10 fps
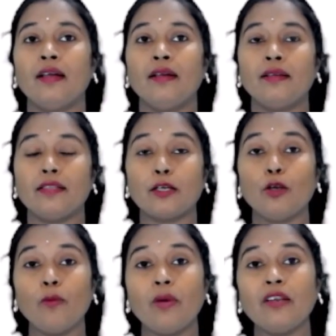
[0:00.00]
The
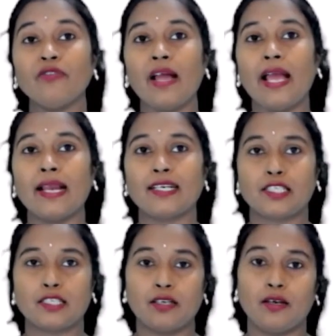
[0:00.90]
global
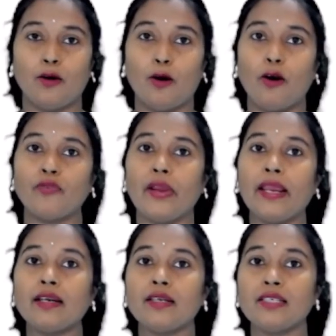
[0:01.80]
facts of
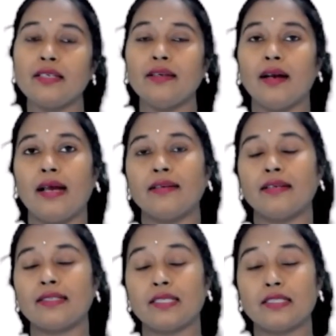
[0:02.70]
energy
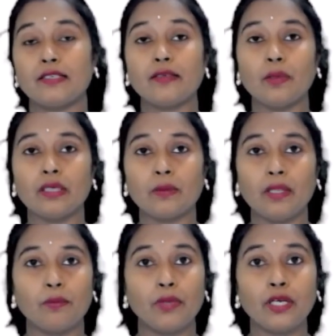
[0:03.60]
under Sustainable
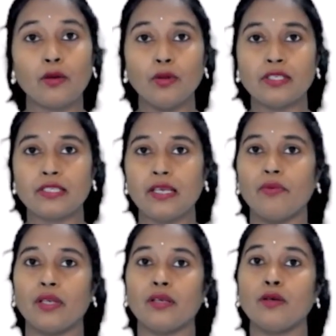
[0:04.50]
Development Goal
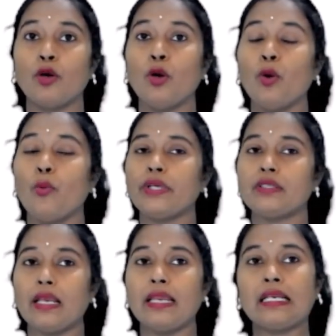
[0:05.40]
7,
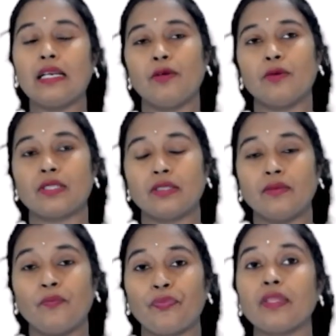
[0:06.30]
which includes
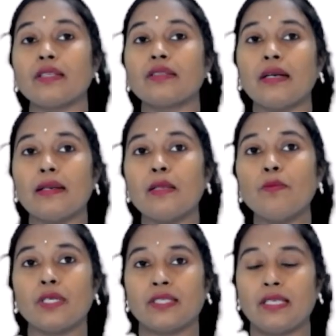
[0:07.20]
the
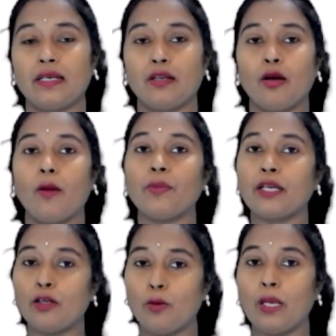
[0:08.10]
13% of the
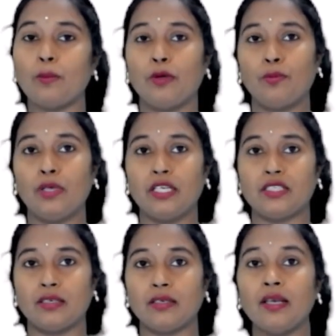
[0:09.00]
global
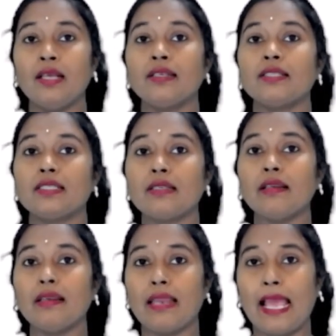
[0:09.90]
population,
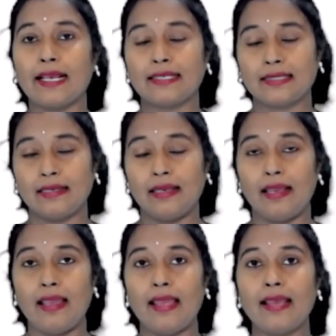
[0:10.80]
still lacks
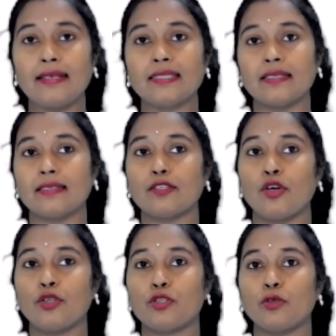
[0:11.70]
access
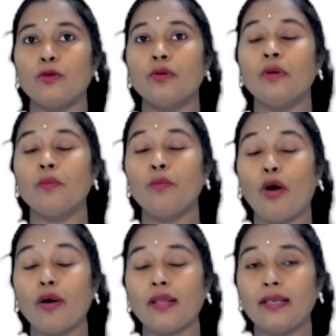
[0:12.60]
to
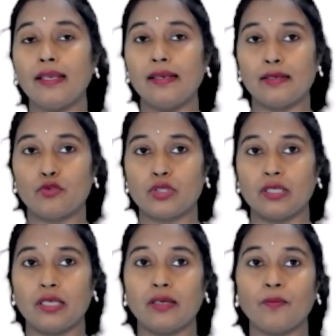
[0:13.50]
modern electricity.